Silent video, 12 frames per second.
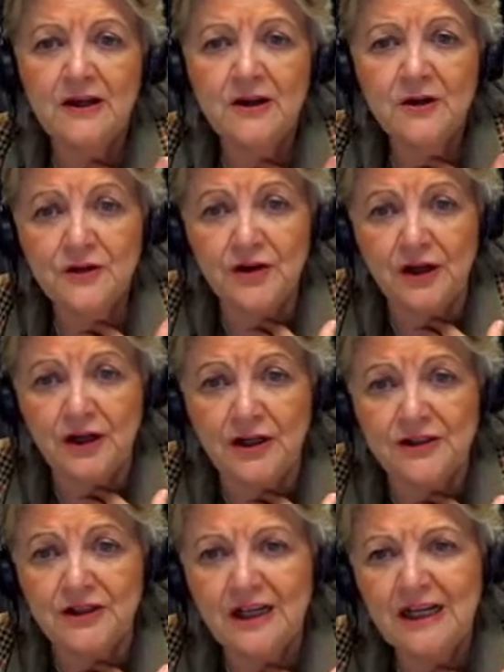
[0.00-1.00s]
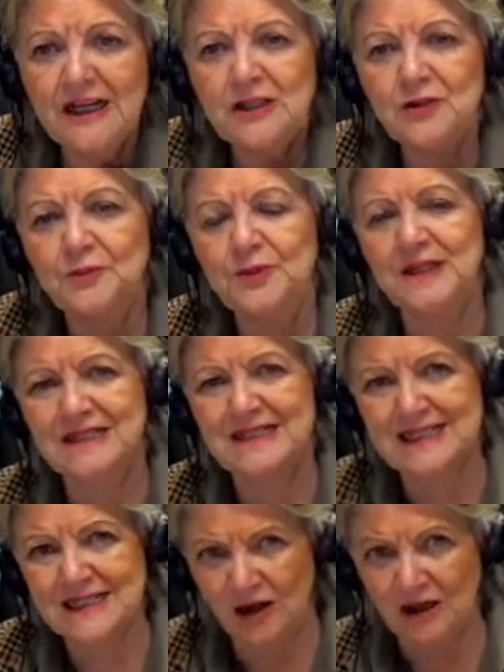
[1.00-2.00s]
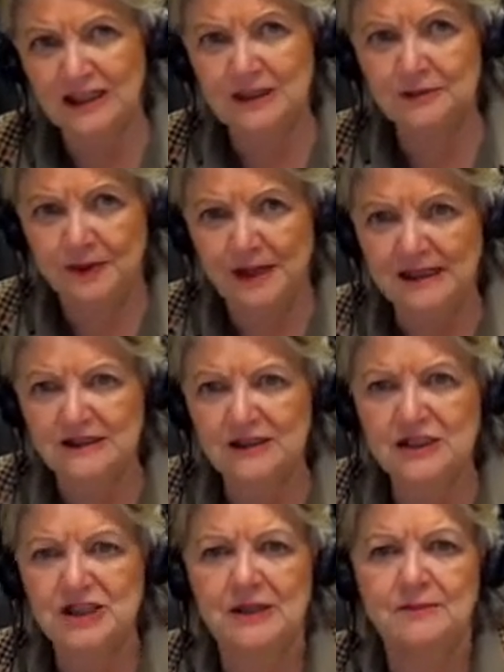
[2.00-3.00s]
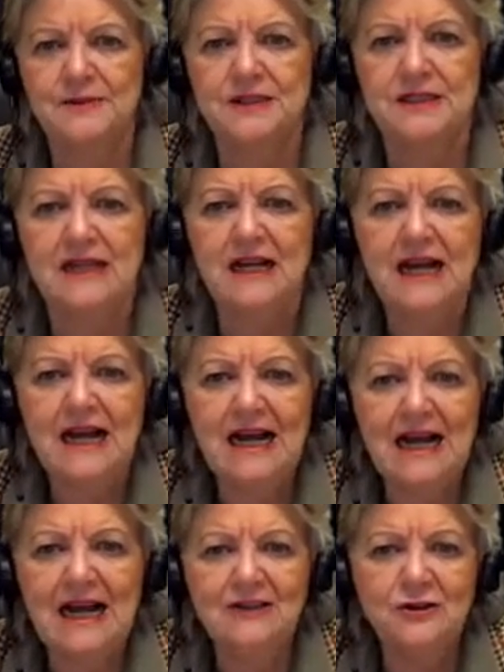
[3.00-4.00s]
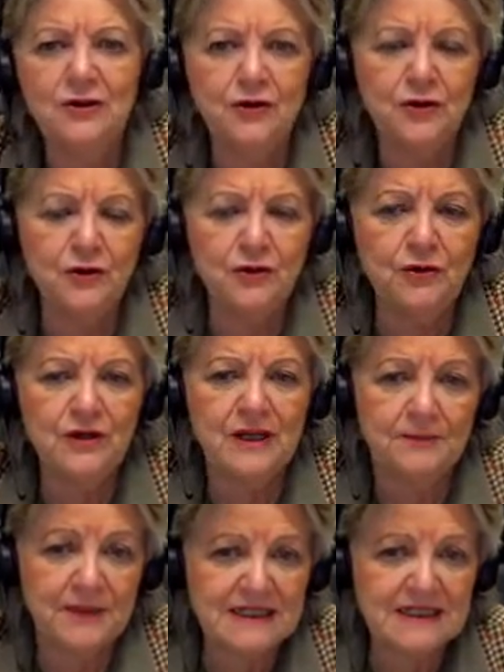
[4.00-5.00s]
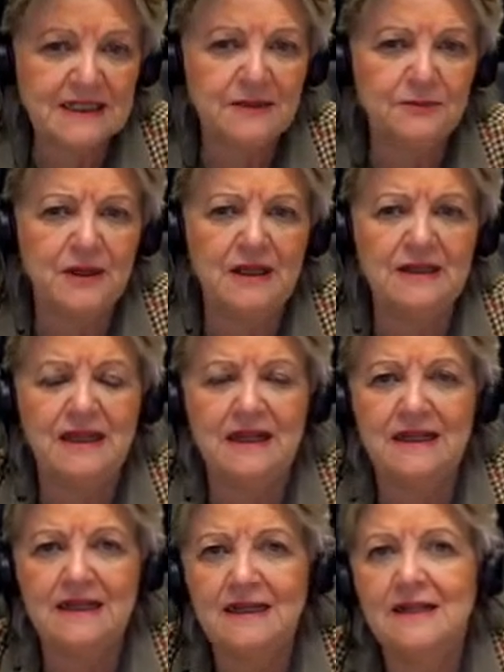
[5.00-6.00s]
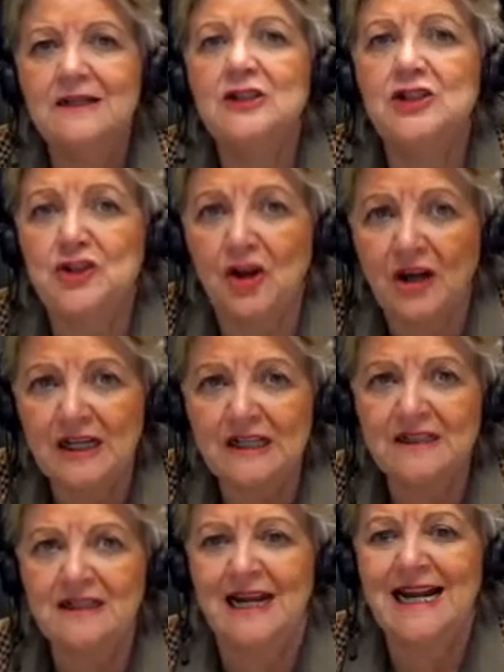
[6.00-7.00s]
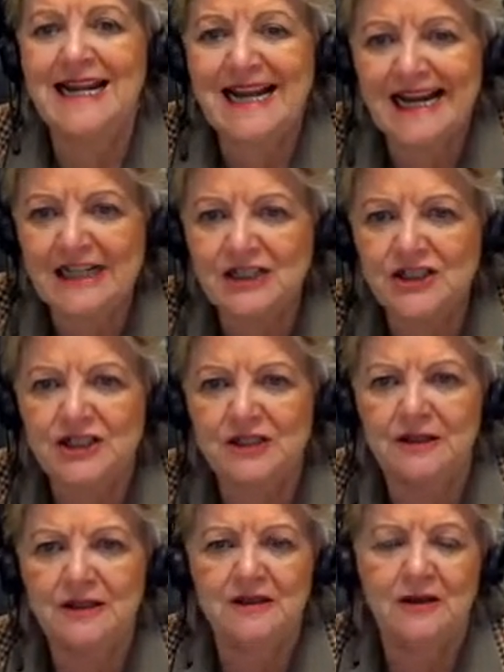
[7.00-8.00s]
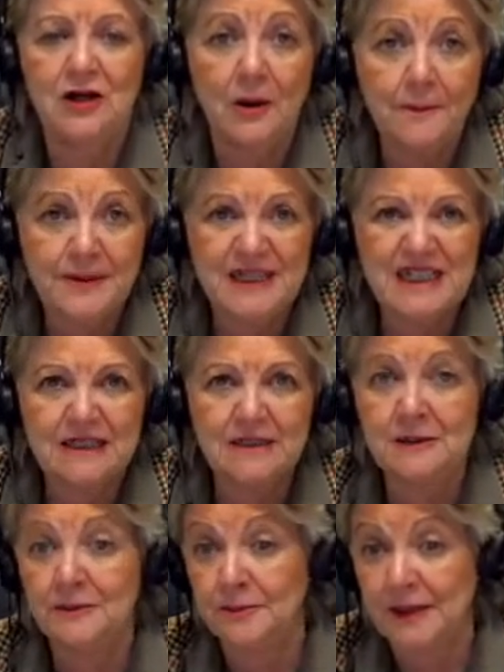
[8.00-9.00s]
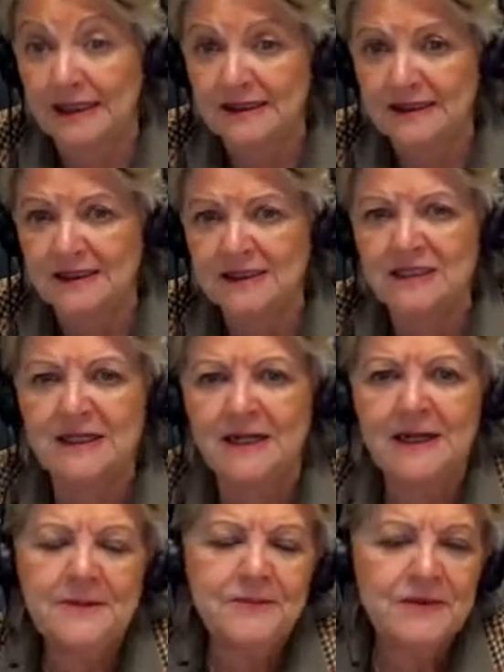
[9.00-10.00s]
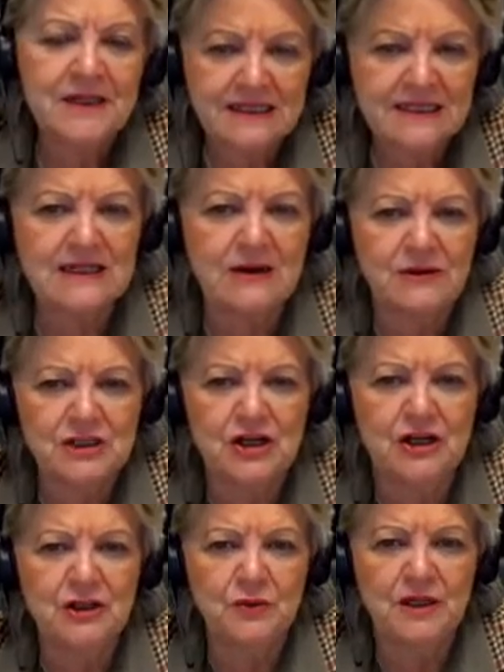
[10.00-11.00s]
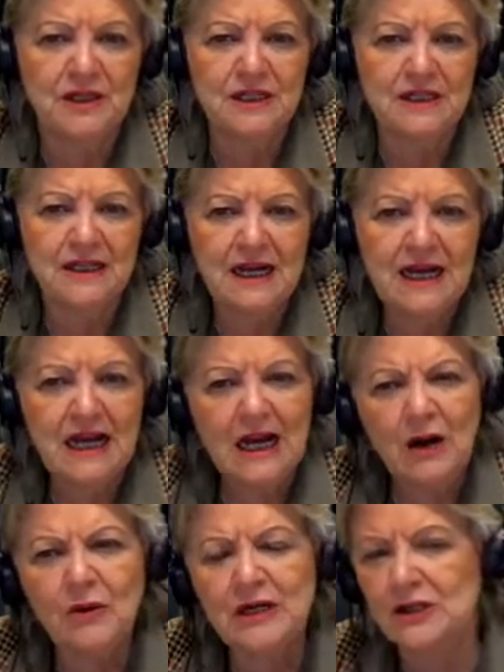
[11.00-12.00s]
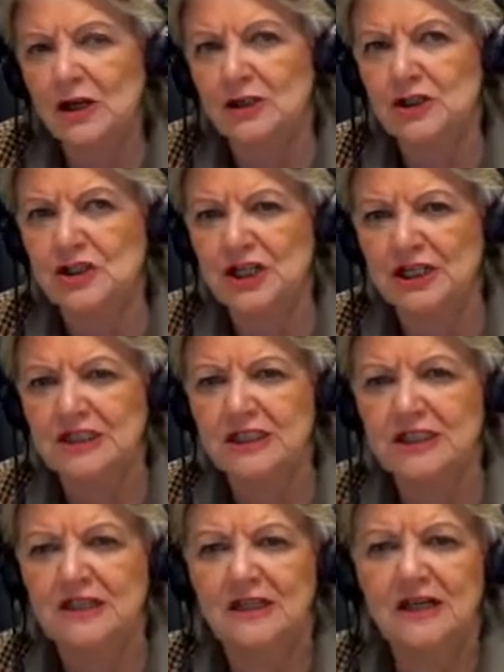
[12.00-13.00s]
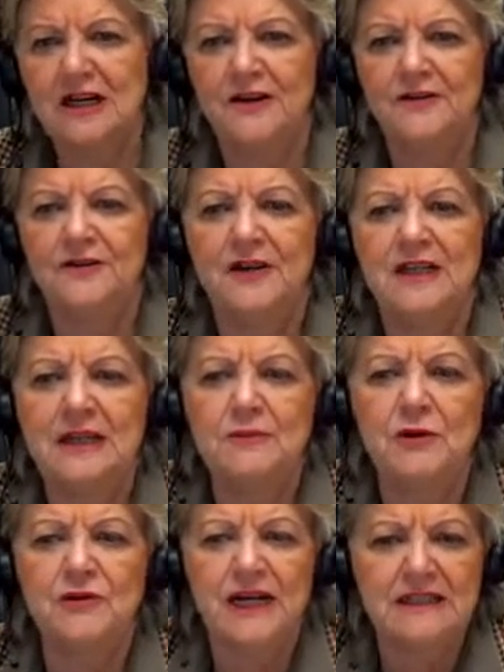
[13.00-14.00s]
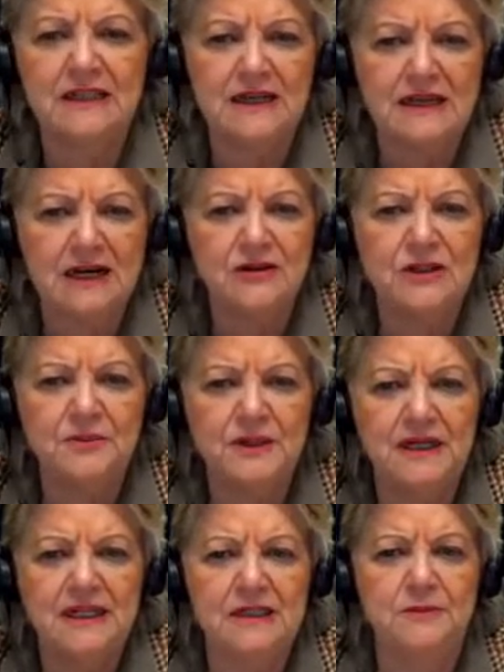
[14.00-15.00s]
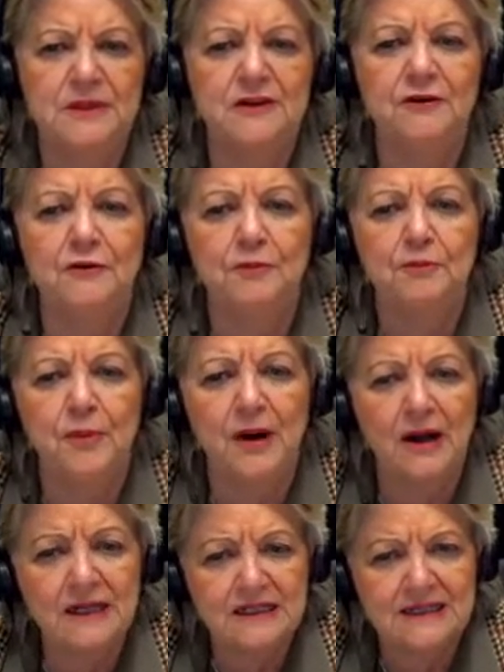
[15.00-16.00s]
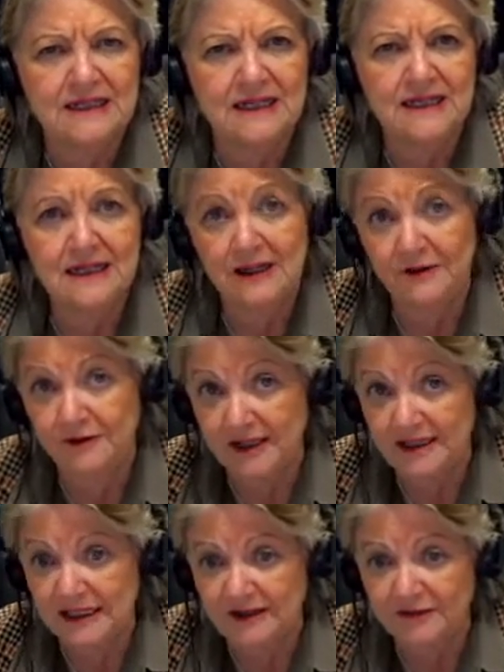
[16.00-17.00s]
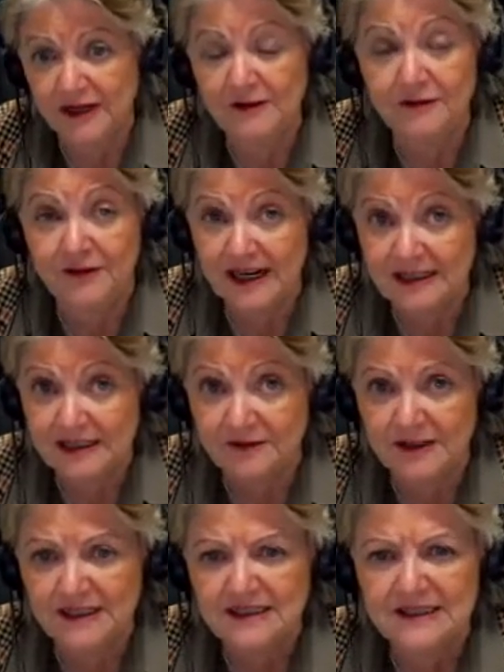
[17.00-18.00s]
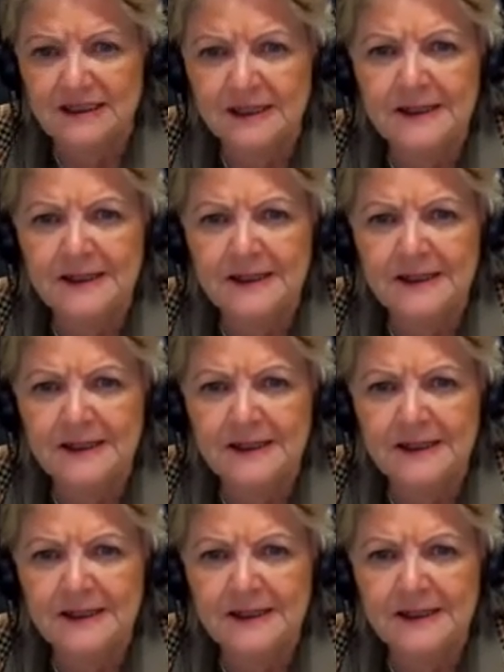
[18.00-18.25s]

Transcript: Third, to build solid partnerships and through capacity building, solid, engaged, competent partners. This is our joint work, a work not just of democratic accountability, but of policy effectiveness.